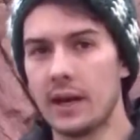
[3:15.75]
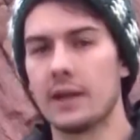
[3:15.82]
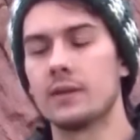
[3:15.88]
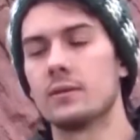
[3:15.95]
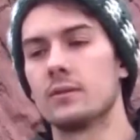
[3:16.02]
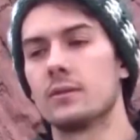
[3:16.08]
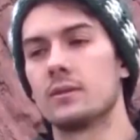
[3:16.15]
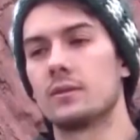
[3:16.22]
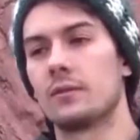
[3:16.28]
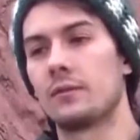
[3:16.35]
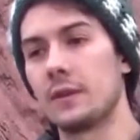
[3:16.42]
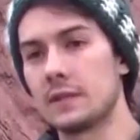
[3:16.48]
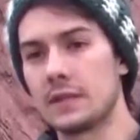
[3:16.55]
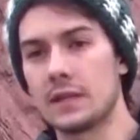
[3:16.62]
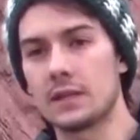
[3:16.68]
I use
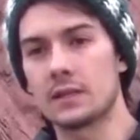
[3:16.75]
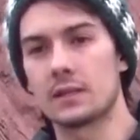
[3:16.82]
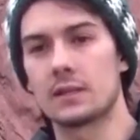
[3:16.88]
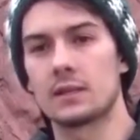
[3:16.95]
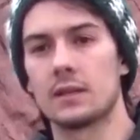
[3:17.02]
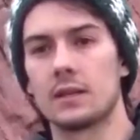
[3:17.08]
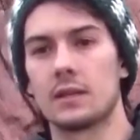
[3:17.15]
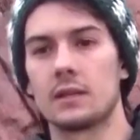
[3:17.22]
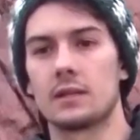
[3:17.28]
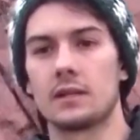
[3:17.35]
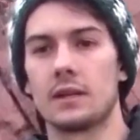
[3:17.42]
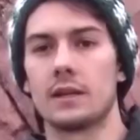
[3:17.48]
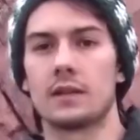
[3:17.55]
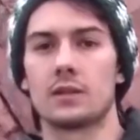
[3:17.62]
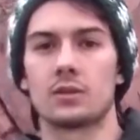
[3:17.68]
physics to
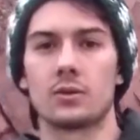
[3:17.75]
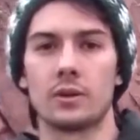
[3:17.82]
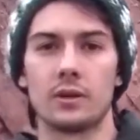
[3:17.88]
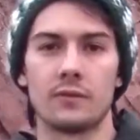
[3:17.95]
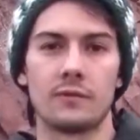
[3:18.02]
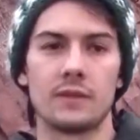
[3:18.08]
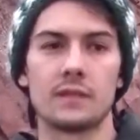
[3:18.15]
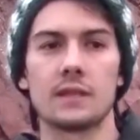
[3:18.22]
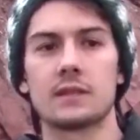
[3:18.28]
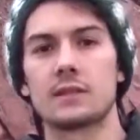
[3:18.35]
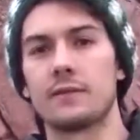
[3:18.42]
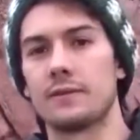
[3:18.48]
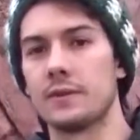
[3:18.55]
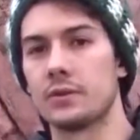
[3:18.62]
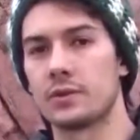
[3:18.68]
study the soil physics,
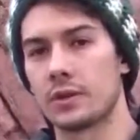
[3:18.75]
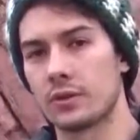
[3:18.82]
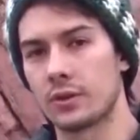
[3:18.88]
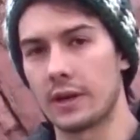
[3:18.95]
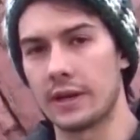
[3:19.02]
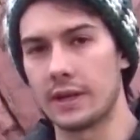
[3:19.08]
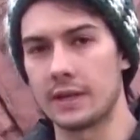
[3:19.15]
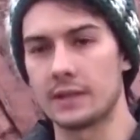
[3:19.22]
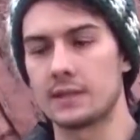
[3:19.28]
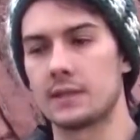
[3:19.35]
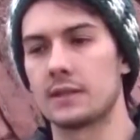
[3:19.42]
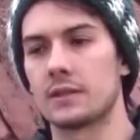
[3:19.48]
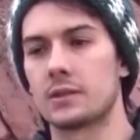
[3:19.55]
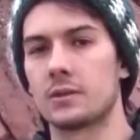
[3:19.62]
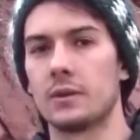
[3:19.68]
diffusion gradients
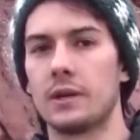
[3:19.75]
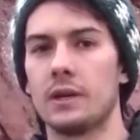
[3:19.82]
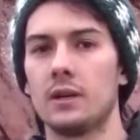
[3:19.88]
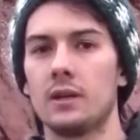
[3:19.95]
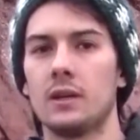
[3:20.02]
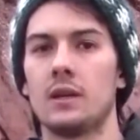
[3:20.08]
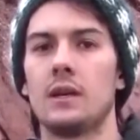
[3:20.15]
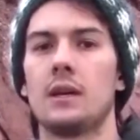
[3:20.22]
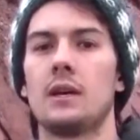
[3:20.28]
in the soil.